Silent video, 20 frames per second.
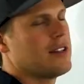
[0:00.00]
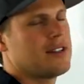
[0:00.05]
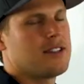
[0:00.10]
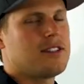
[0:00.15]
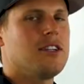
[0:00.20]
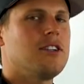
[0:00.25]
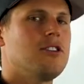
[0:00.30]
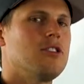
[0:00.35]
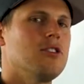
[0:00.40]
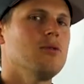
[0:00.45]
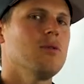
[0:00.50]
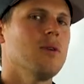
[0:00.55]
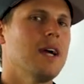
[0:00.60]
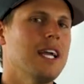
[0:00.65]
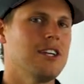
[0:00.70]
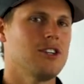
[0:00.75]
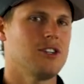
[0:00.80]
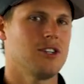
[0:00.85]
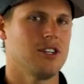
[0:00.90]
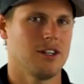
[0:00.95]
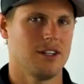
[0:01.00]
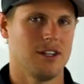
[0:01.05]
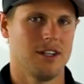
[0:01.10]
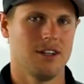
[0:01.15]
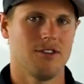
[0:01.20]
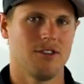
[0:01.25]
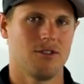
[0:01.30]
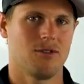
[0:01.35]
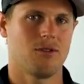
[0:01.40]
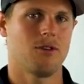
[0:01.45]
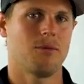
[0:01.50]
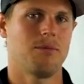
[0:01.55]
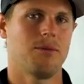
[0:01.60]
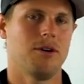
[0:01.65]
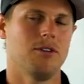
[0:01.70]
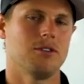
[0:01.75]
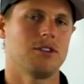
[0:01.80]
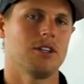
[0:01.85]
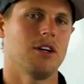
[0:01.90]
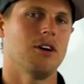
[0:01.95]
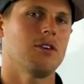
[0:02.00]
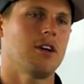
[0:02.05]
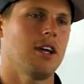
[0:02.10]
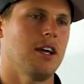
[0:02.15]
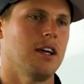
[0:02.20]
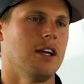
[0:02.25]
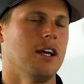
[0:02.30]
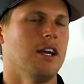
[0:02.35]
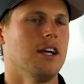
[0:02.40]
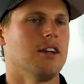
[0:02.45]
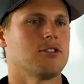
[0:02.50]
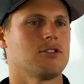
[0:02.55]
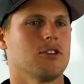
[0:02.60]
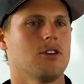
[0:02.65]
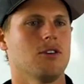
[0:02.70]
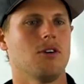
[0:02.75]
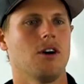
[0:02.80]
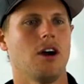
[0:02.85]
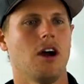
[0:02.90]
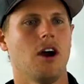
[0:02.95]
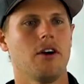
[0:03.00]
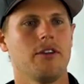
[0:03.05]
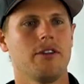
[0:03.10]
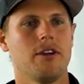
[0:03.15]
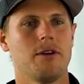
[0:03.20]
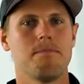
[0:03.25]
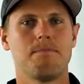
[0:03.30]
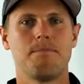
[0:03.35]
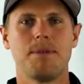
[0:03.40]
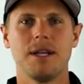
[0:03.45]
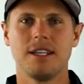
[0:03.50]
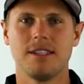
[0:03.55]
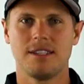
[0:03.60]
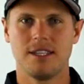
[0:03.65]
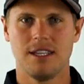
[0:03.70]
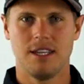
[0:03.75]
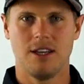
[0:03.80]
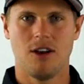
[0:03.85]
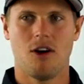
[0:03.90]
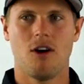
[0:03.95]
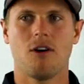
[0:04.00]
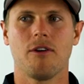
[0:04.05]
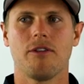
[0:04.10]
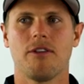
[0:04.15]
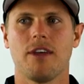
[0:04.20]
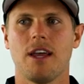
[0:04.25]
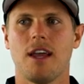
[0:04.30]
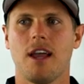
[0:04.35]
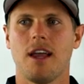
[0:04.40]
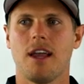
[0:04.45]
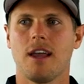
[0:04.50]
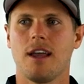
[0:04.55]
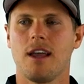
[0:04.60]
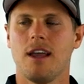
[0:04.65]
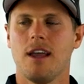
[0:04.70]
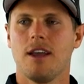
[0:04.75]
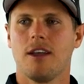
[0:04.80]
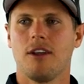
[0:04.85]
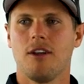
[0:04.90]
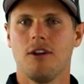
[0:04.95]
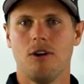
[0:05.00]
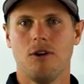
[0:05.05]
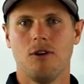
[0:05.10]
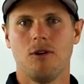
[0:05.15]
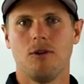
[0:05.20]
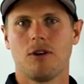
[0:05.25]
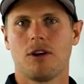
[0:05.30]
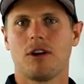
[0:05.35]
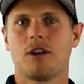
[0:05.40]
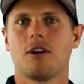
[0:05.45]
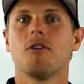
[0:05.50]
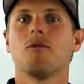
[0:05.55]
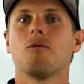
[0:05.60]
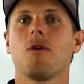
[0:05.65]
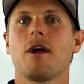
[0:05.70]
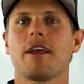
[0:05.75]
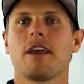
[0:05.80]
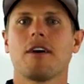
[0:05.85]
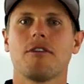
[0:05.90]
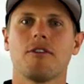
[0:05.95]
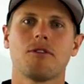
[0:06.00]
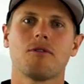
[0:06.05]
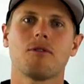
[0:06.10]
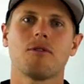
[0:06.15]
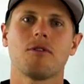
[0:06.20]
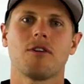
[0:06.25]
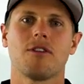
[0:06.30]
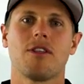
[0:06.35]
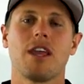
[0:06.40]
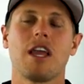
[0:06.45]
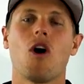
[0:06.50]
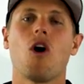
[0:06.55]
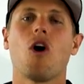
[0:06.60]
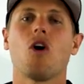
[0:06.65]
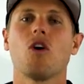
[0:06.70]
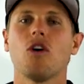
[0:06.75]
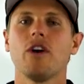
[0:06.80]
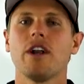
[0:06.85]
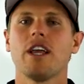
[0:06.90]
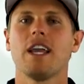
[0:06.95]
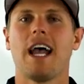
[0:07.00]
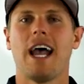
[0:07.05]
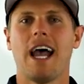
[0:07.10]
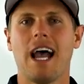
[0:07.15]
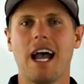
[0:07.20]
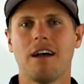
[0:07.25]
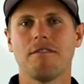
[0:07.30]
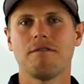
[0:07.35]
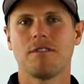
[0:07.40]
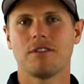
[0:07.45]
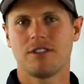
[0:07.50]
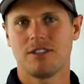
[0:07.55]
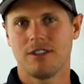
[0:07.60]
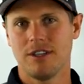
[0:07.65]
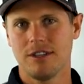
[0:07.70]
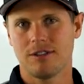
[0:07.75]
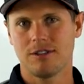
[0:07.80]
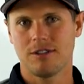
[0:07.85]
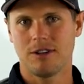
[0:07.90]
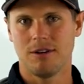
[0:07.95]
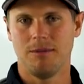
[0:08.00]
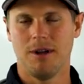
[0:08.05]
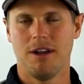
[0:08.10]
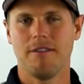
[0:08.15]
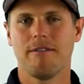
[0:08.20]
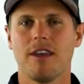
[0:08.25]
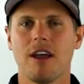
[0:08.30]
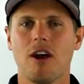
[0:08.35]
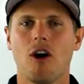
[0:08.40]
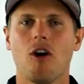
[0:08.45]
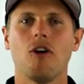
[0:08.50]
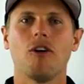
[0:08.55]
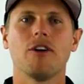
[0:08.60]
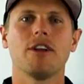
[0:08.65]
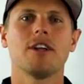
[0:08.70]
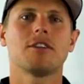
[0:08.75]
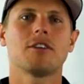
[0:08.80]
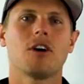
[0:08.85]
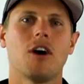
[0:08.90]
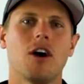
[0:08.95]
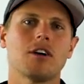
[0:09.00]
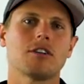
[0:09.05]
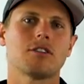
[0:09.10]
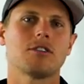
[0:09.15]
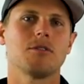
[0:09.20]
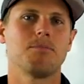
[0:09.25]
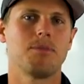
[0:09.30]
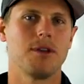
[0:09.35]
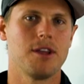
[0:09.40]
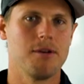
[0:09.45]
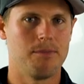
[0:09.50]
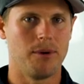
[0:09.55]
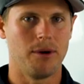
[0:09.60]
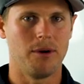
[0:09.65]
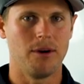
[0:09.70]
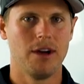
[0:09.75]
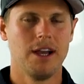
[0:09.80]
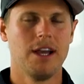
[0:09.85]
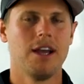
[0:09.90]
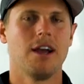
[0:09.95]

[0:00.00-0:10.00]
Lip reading: the situation in the door approach. Okay, so are they busy? Are they, you know, running out the door? Do they already have a system? Have they already talked to people?